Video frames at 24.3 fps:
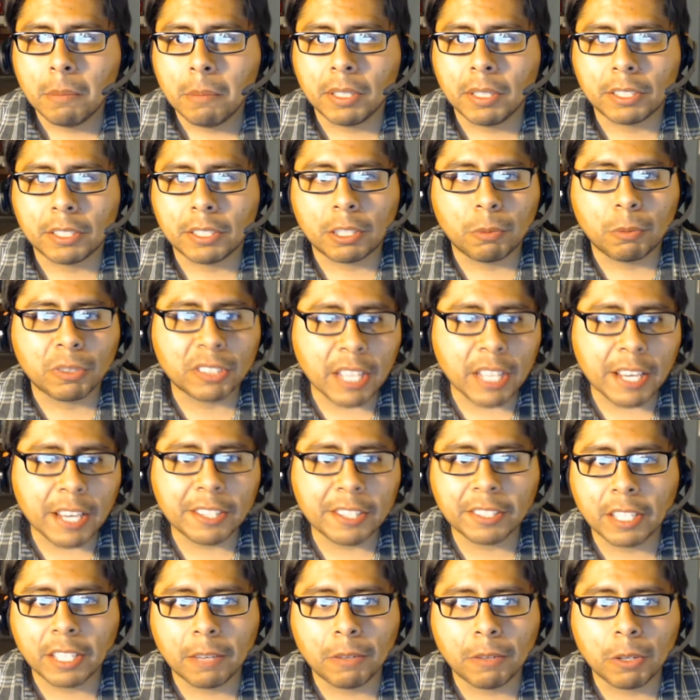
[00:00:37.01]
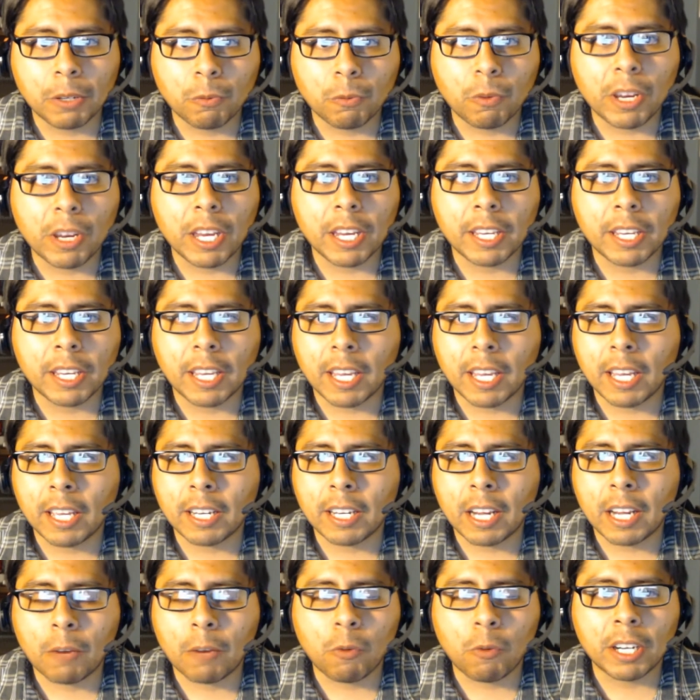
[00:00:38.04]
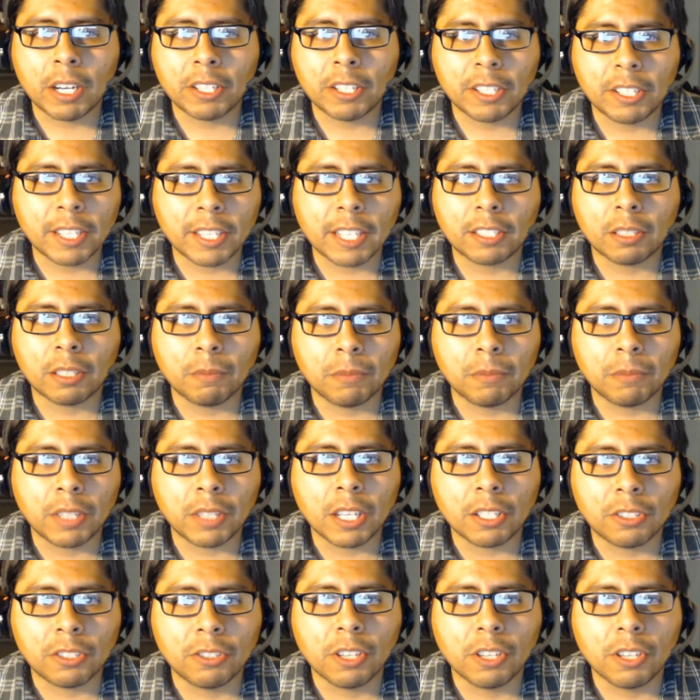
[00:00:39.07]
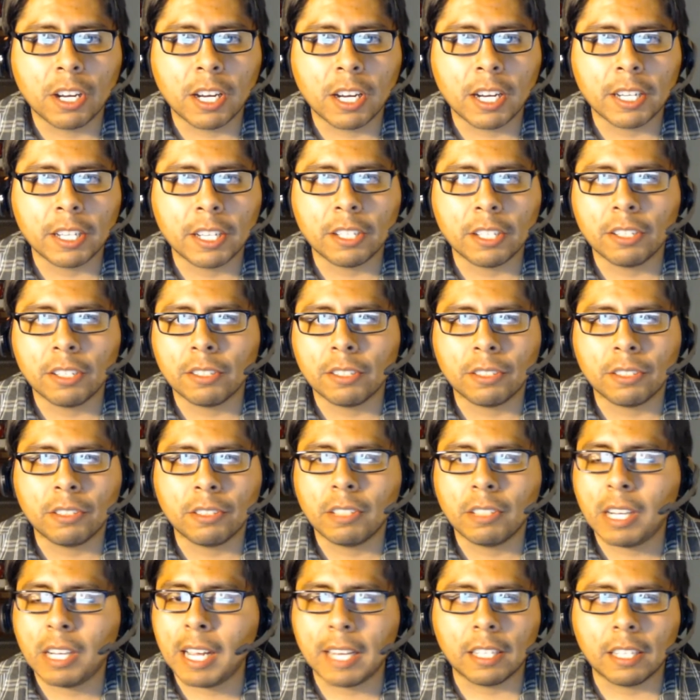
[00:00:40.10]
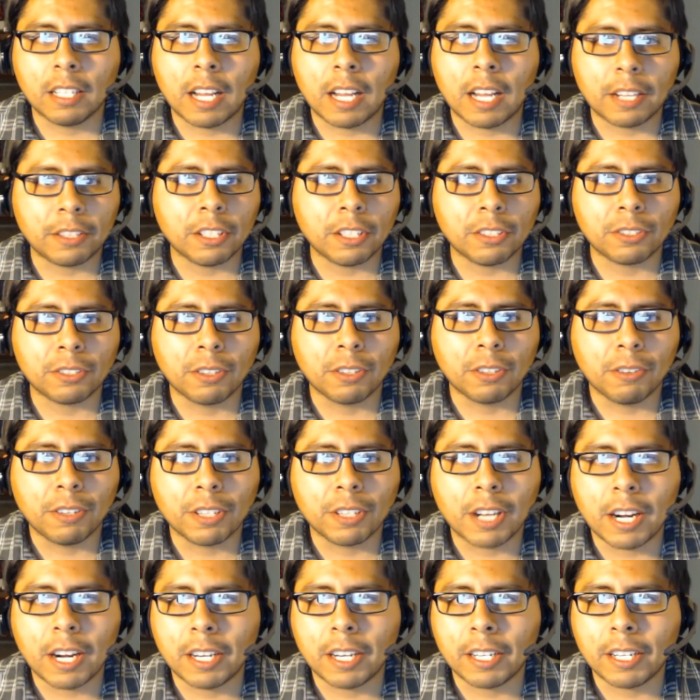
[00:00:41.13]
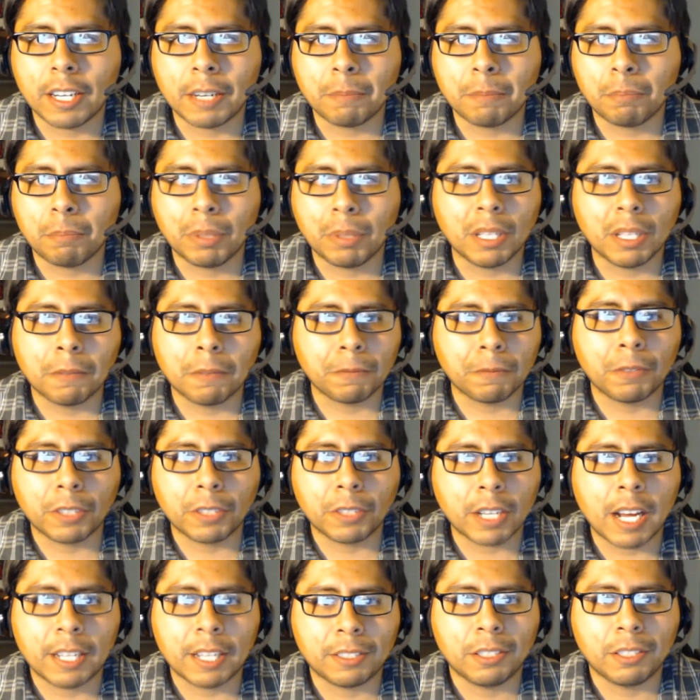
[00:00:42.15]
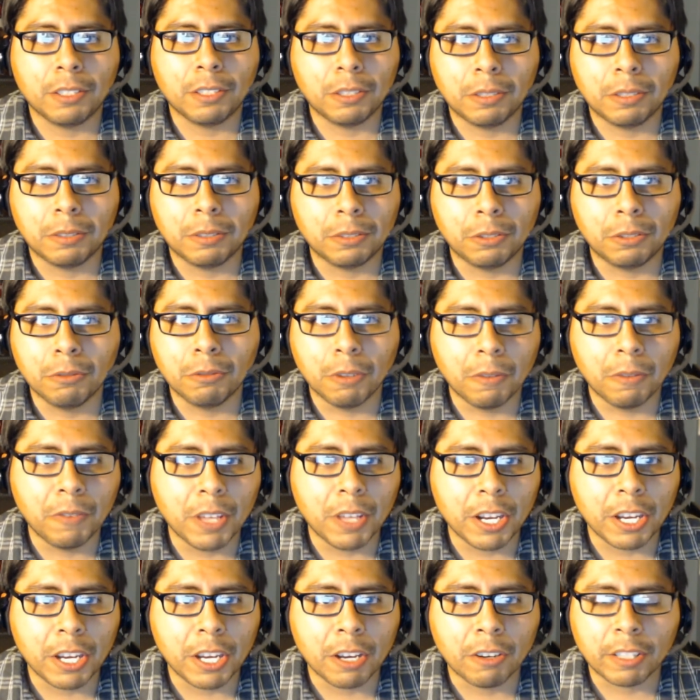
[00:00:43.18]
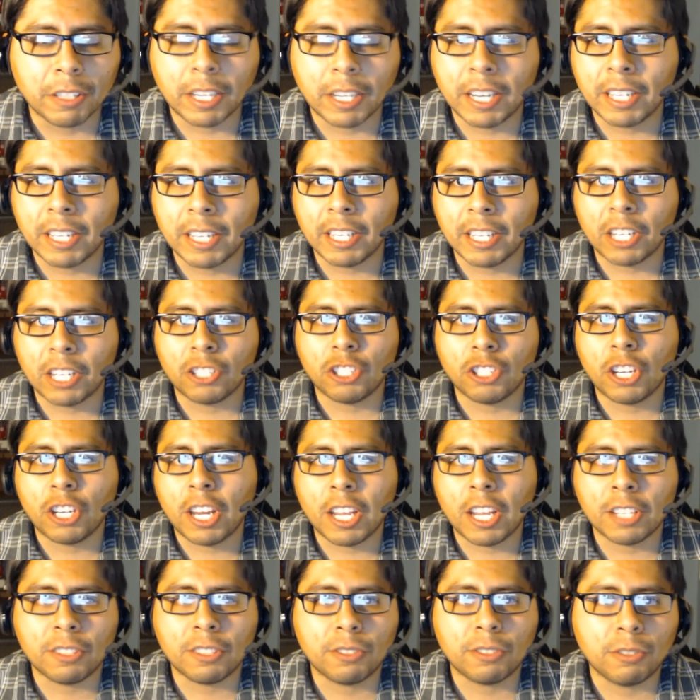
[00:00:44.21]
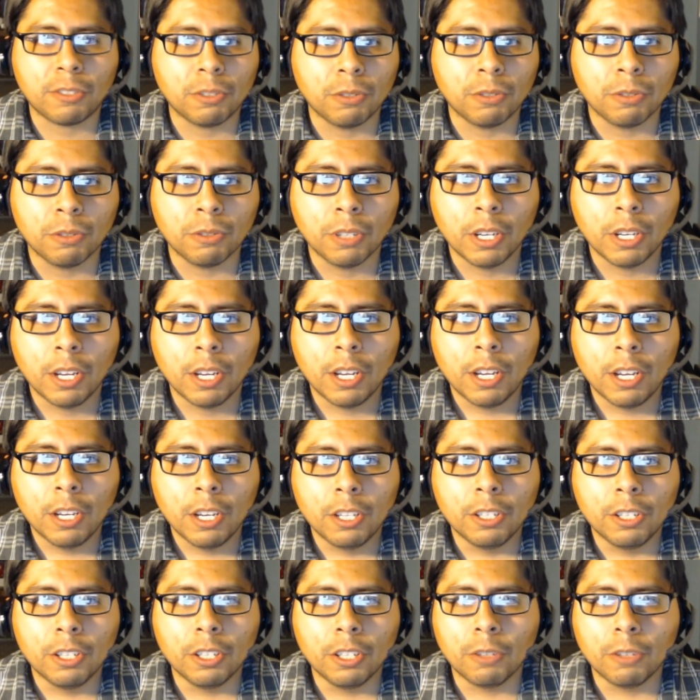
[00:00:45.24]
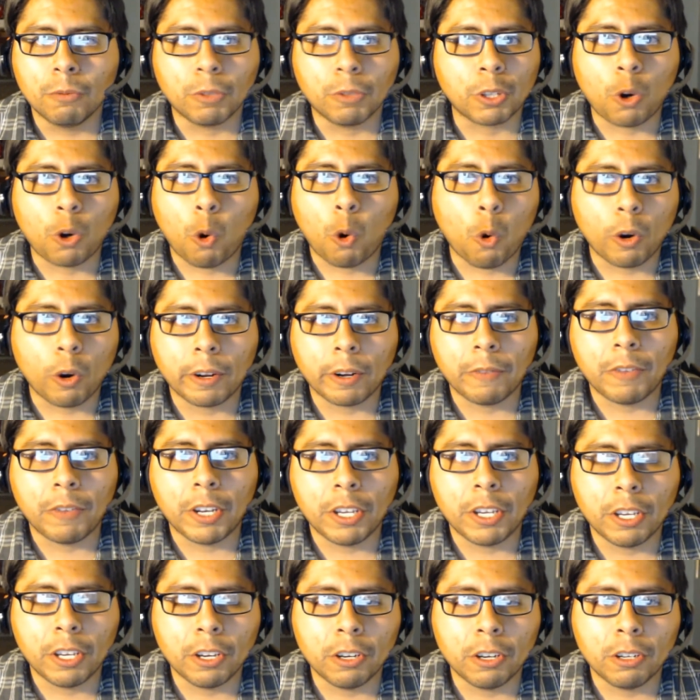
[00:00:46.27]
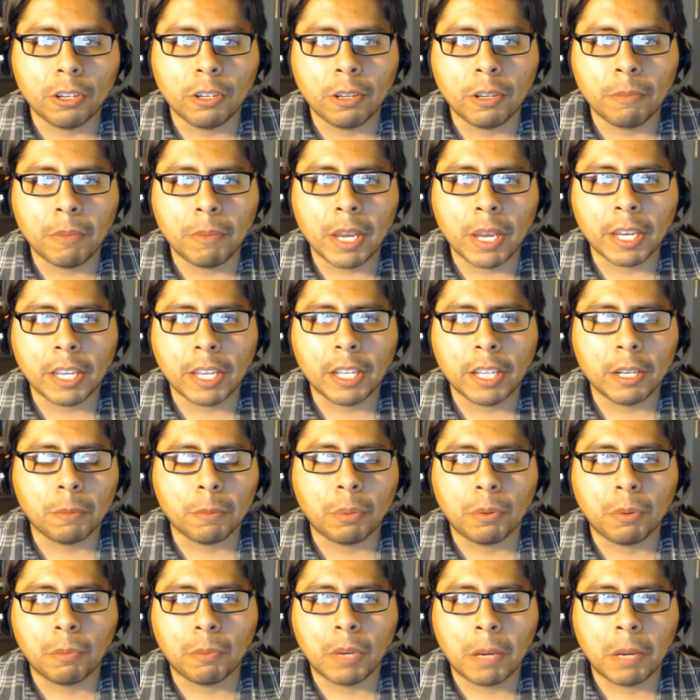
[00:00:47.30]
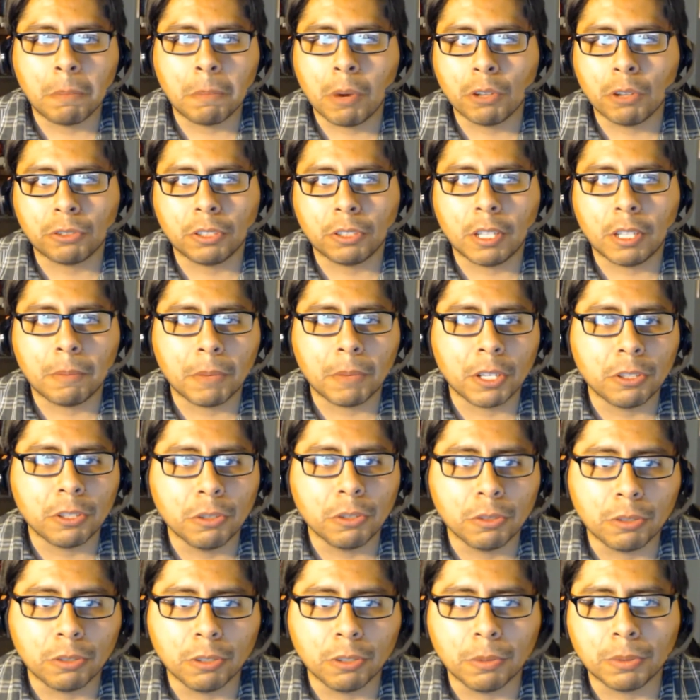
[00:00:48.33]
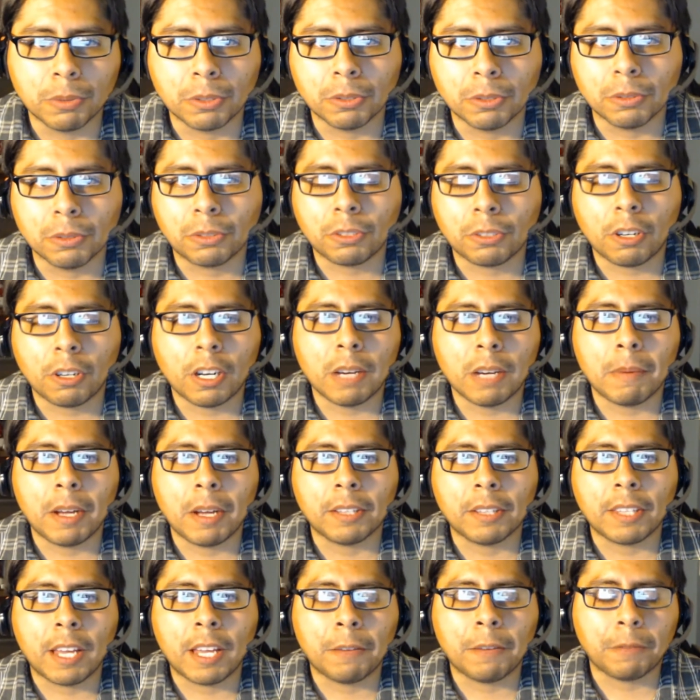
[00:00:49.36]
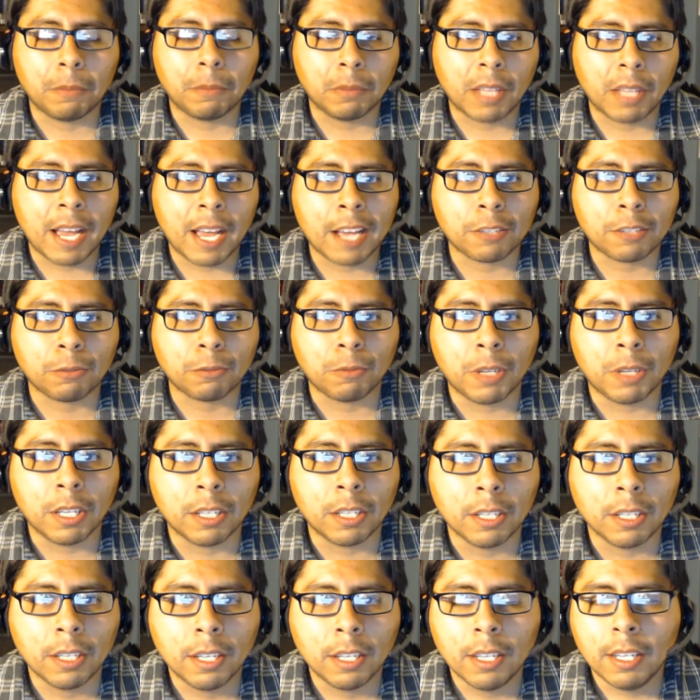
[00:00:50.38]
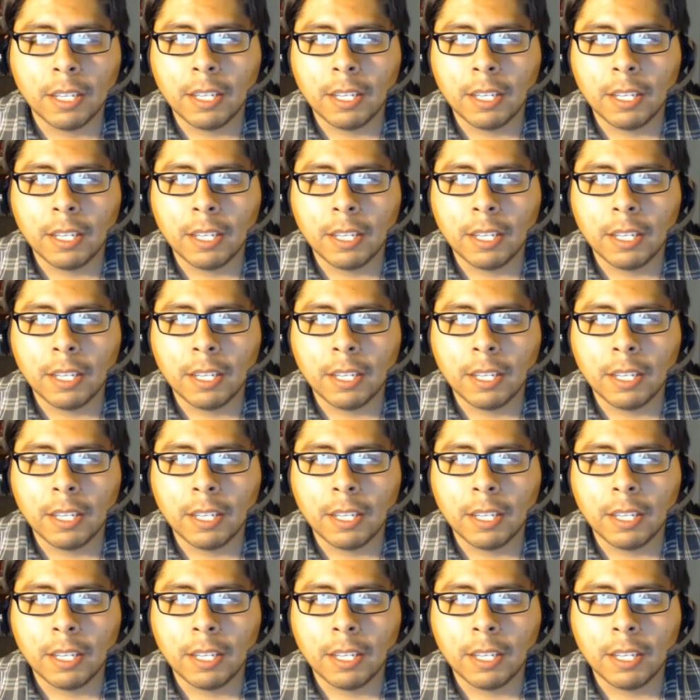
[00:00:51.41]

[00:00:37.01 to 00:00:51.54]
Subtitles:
Plus, it was Thanksgiving week, and I wanted to get some things done, and I had a lot of things going on, and I plumb forgot to do a video, and I didn't get a chance to record a video and make it and post it up on YouTube. So sorry about that from last week.